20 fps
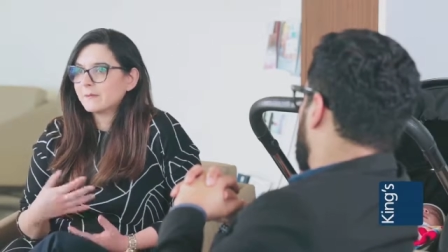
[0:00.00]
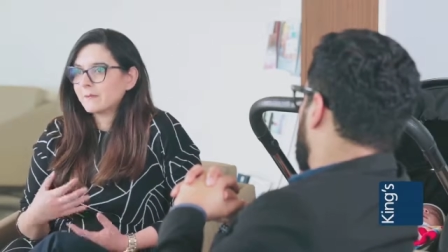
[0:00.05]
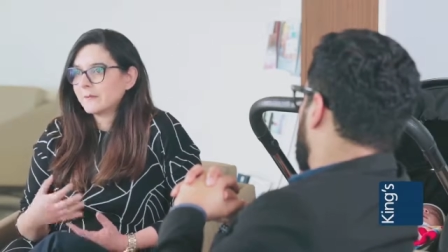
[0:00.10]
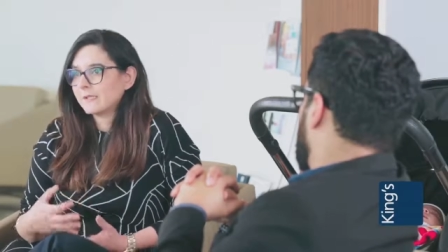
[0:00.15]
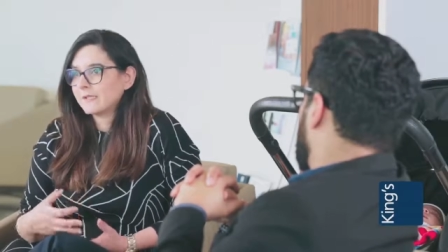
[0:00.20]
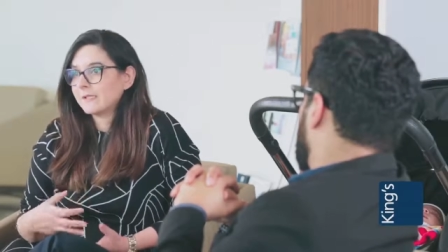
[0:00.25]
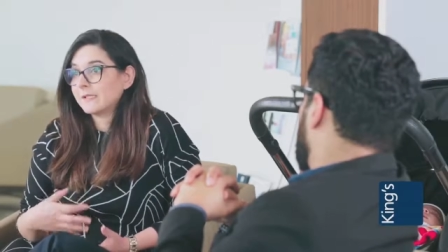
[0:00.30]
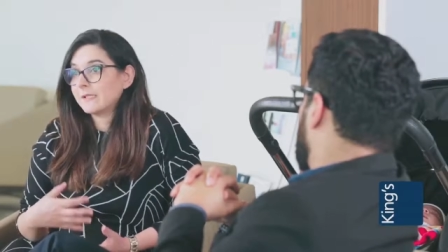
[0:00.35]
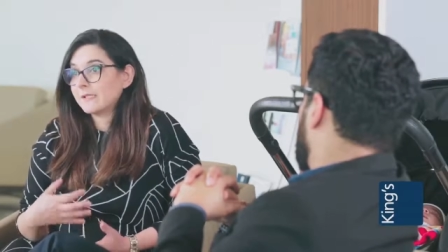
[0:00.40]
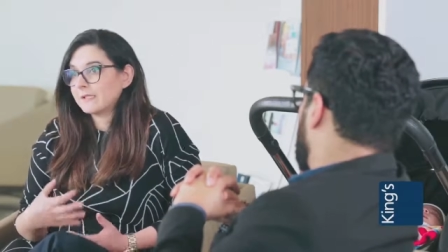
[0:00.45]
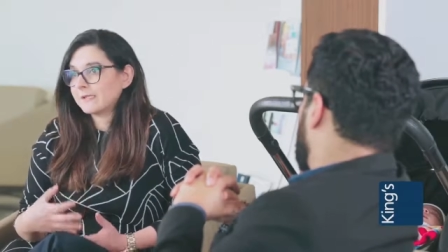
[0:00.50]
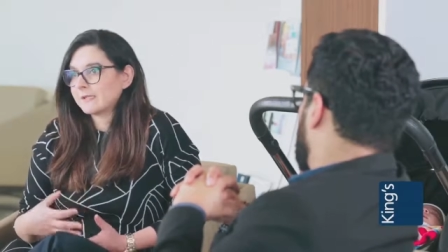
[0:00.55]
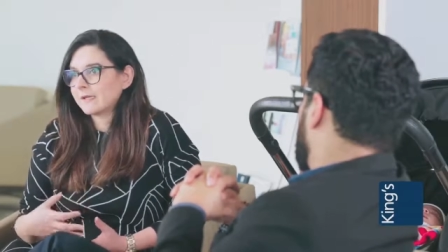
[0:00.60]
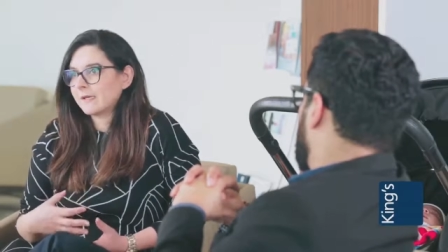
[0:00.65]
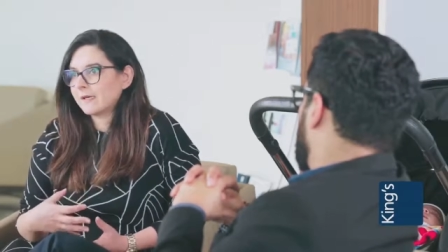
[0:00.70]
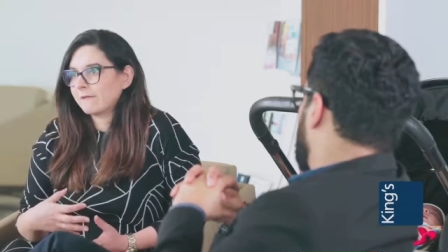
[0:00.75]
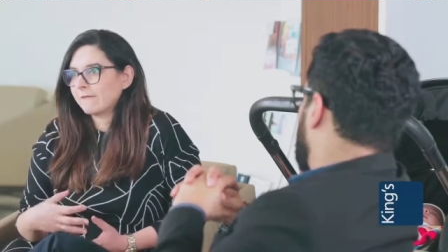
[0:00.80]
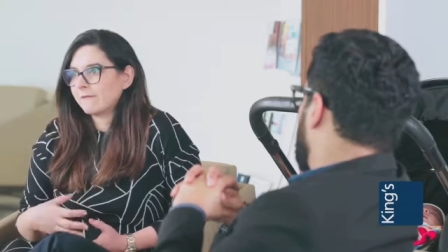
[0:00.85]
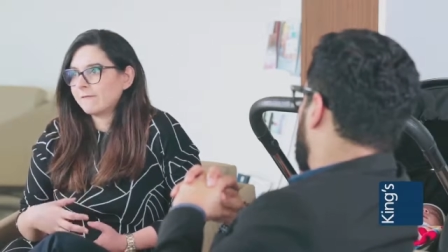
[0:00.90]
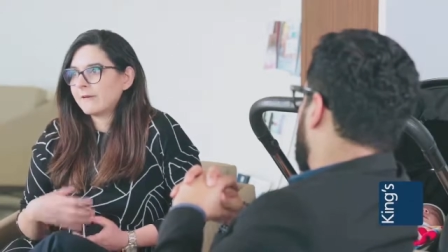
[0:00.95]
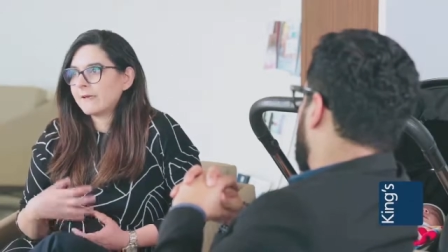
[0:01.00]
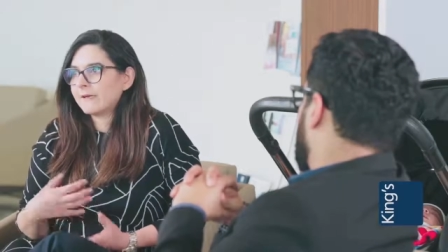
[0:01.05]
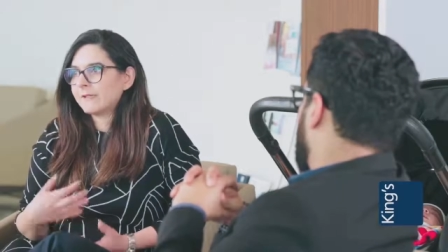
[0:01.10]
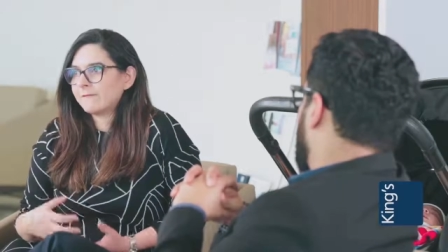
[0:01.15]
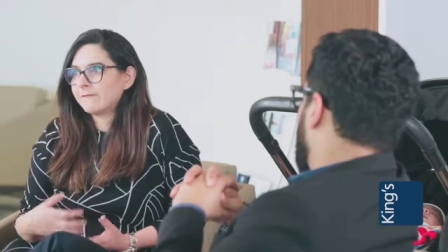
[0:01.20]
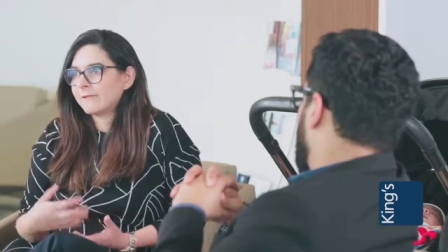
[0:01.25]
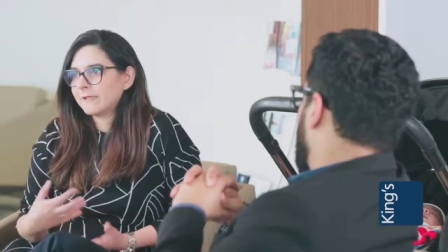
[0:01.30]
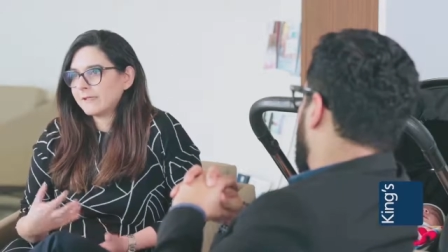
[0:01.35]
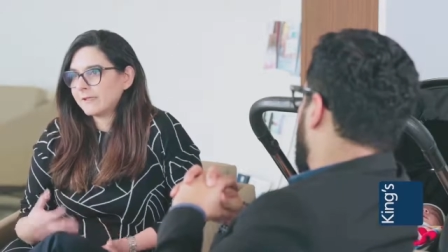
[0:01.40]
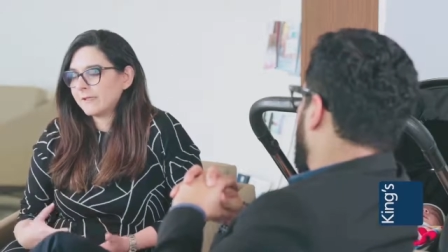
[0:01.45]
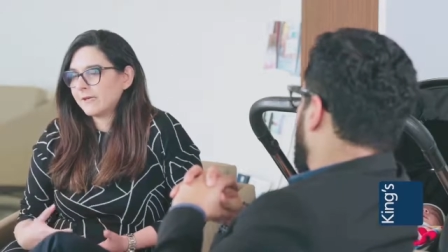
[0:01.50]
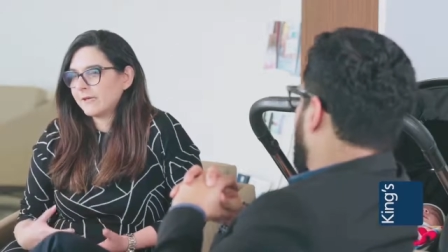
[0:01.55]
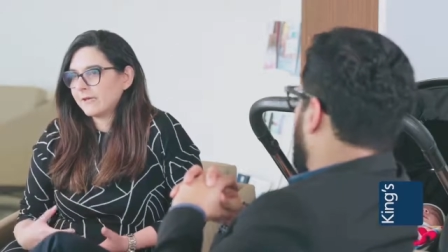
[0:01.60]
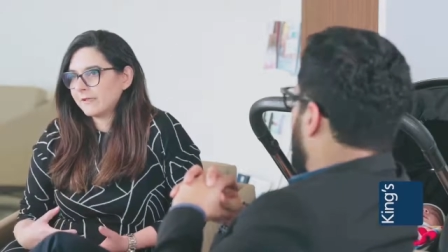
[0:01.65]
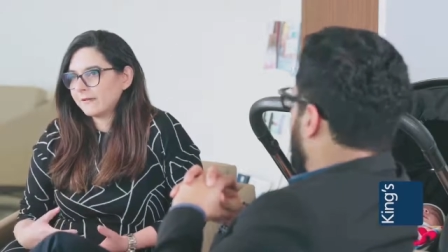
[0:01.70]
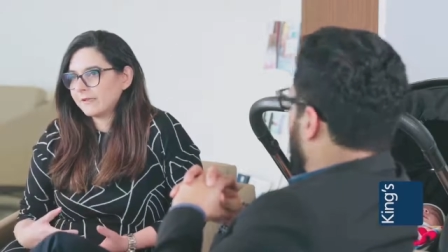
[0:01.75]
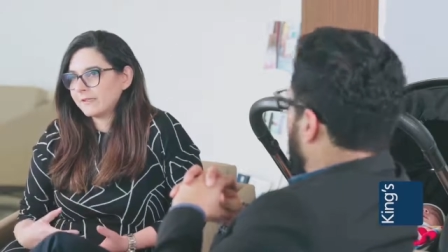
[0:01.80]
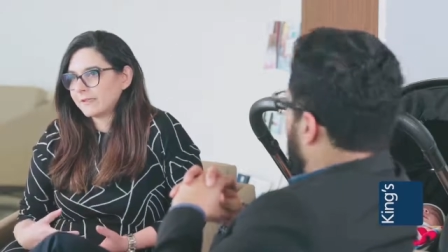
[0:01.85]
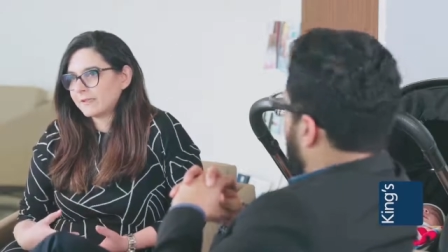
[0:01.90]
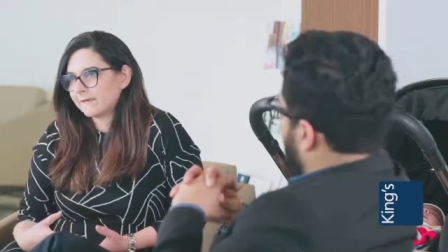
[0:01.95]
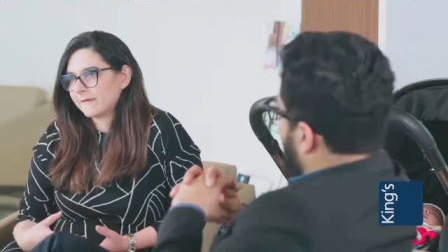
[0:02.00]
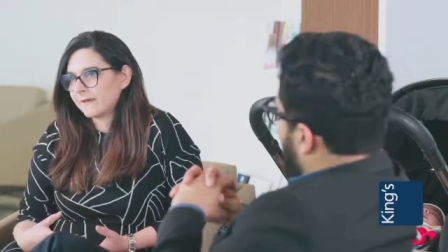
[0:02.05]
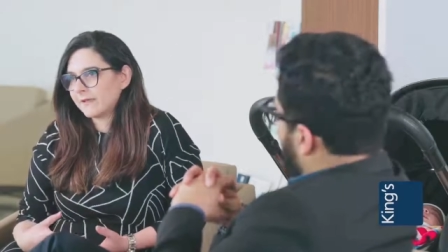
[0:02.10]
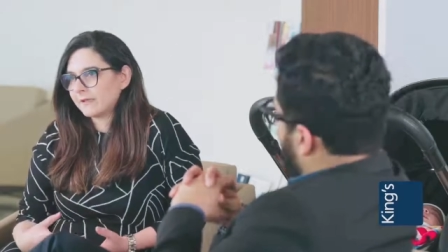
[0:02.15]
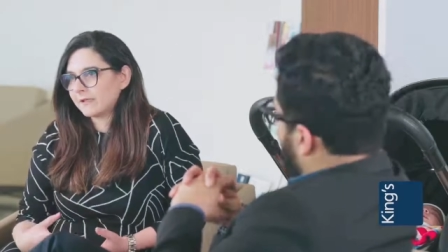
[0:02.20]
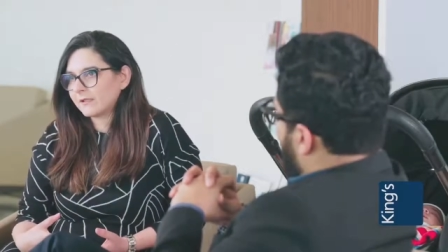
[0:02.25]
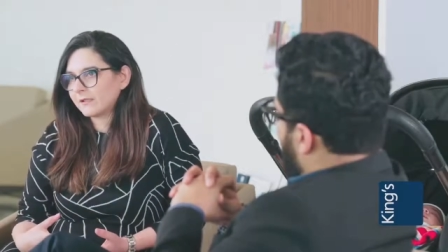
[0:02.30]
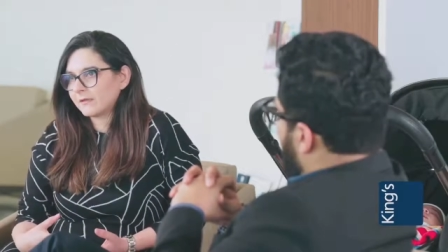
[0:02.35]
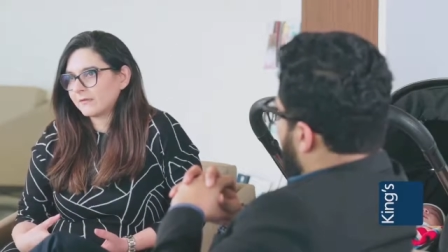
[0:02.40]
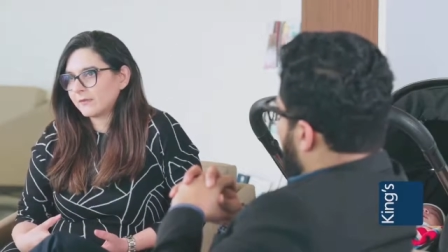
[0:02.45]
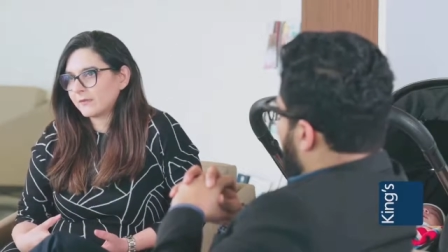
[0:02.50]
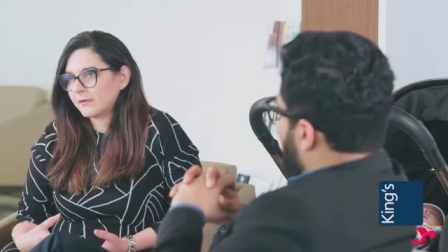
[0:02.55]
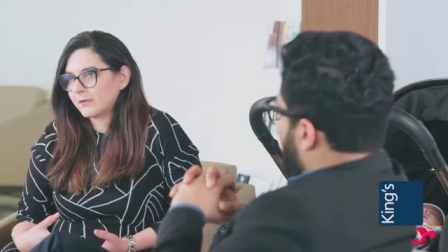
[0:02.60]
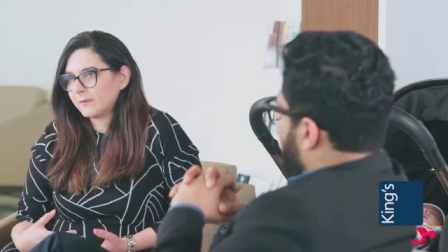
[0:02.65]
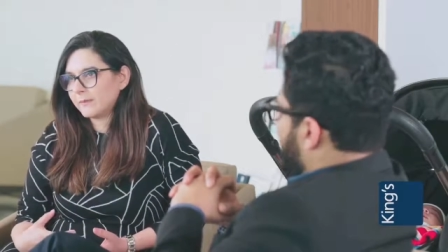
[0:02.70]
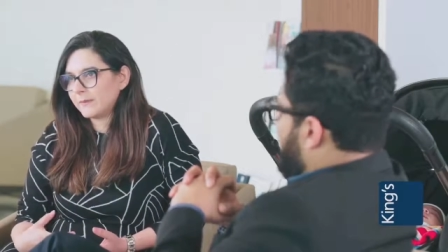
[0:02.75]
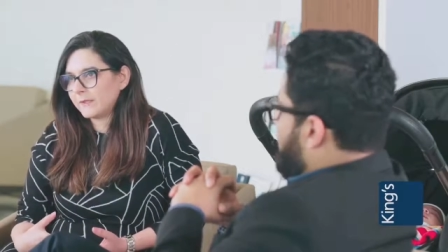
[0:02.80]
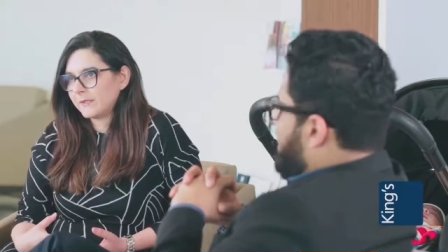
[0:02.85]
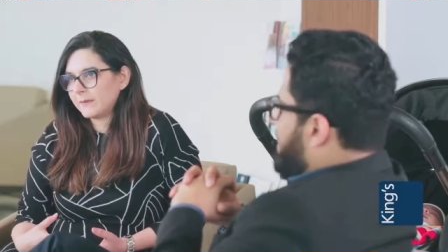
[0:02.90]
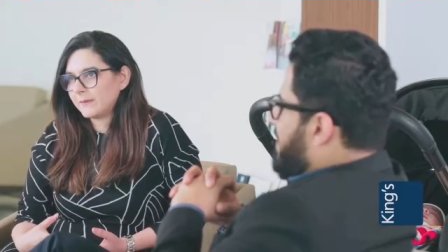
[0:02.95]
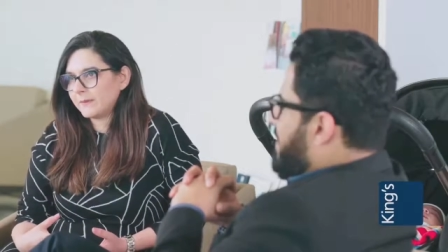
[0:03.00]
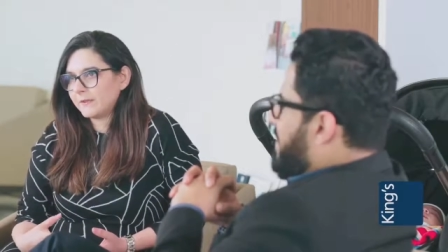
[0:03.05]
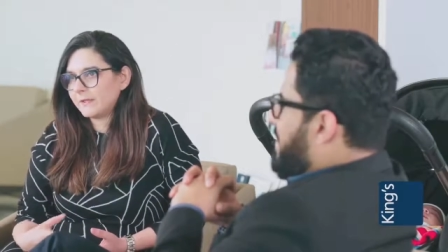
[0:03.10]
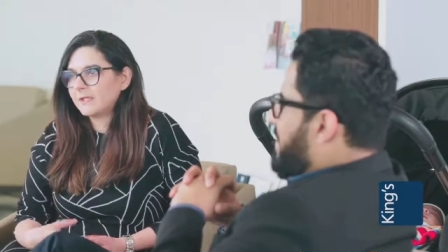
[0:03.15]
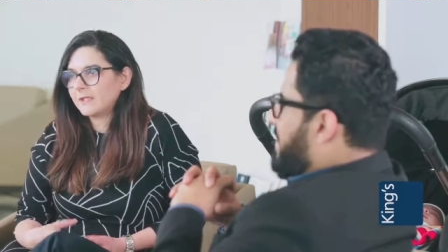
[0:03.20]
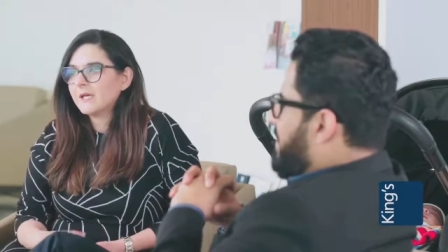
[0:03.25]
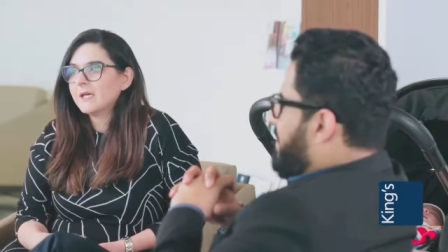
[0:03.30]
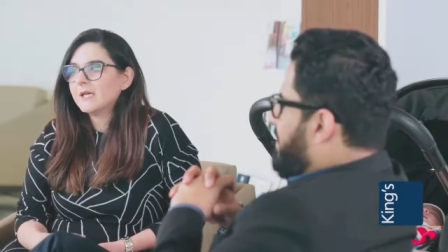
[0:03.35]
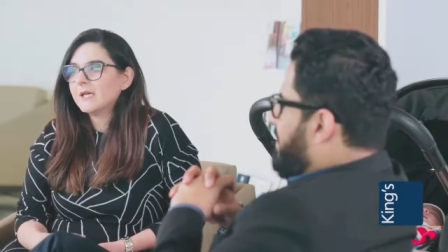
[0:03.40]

but it is a very, very high risk factor for the baby.